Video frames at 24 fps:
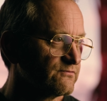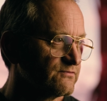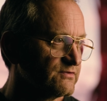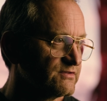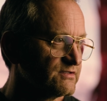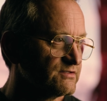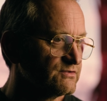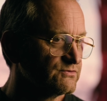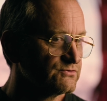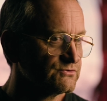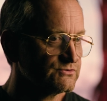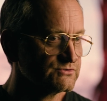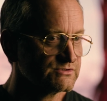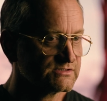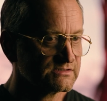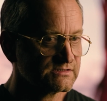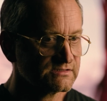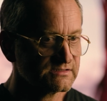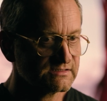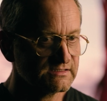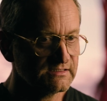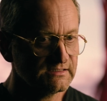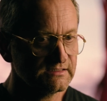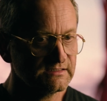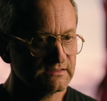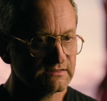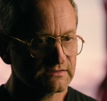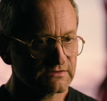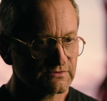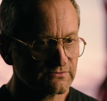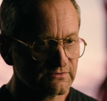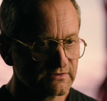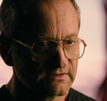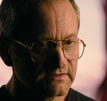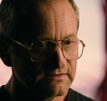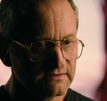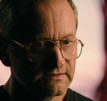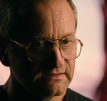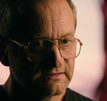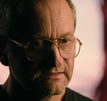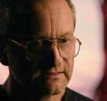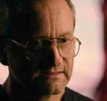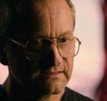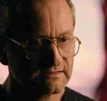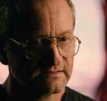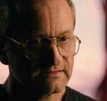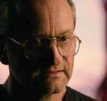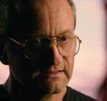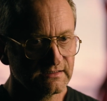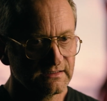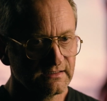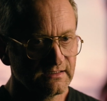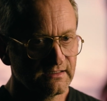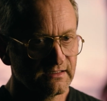within those scenes, within these